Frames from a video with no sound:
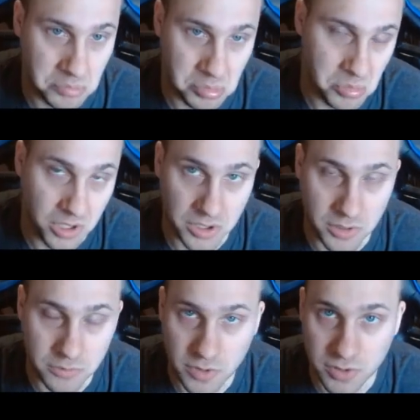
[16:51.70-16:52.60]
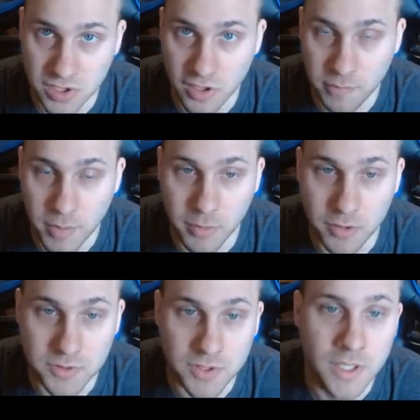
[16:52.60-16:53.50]
You know, no skin off my
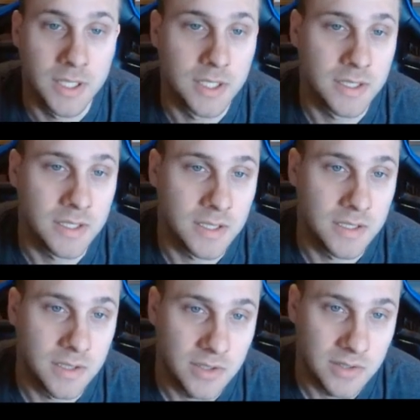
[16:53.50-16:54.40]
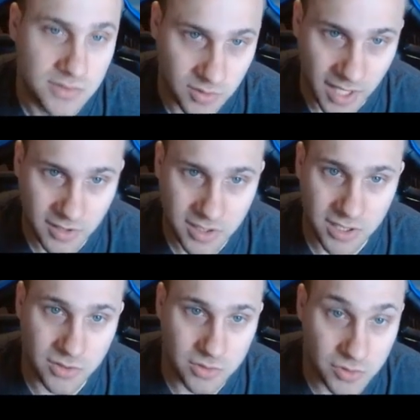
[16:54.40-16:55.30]
bones. So now they're
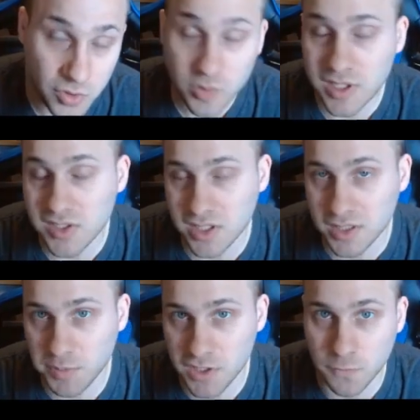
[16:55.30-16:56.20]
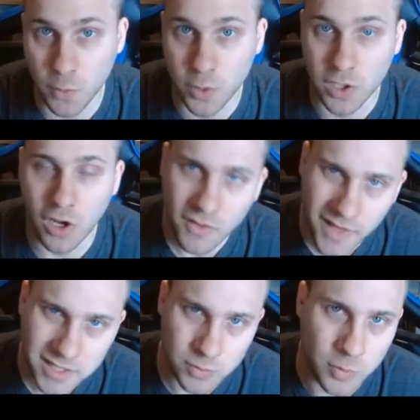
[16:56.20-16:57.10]
going to do 2d6 plus 4. All
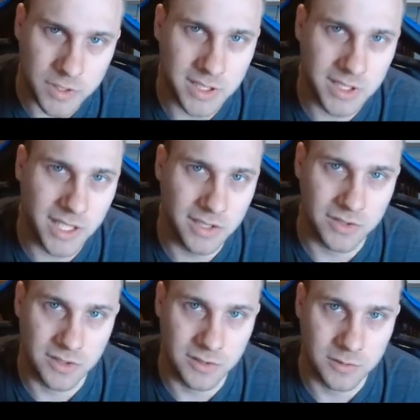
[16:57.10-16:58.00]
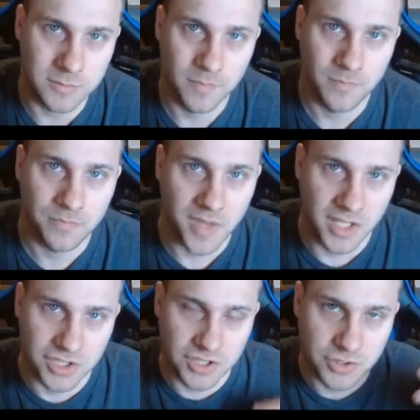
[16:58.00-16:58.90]
that's really going to do
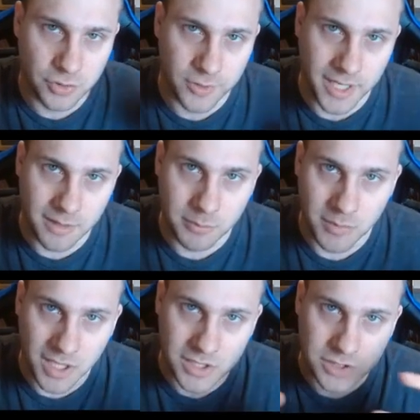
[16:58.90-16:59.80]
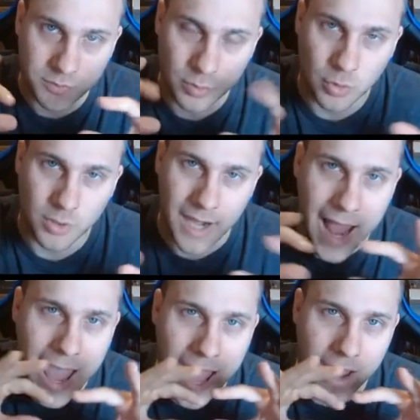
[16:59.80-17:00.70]
is just create a much more
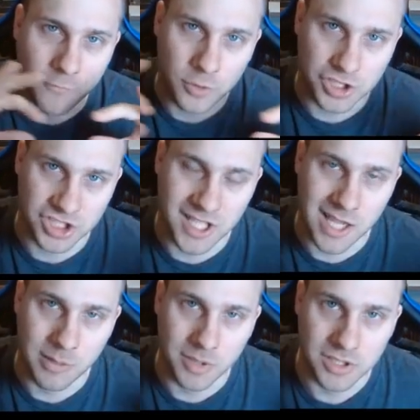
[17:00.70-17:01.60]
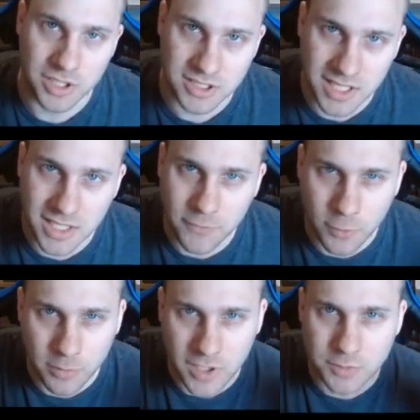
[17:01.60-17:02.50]
average damage. It's going to give you
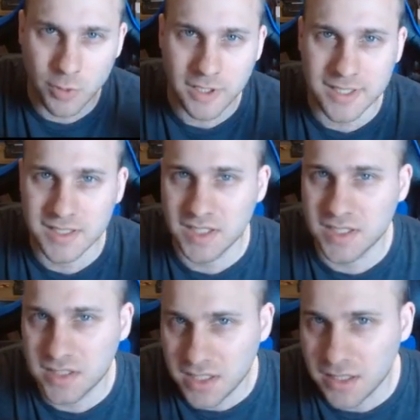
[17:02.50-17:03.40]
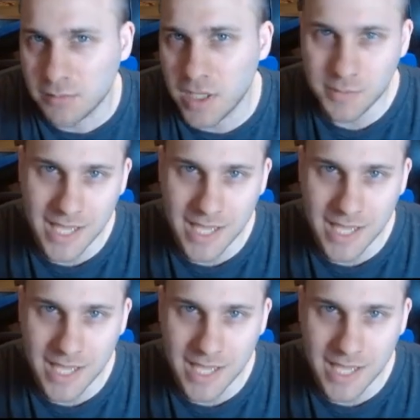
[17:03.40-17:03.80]
a much more consistent, maybe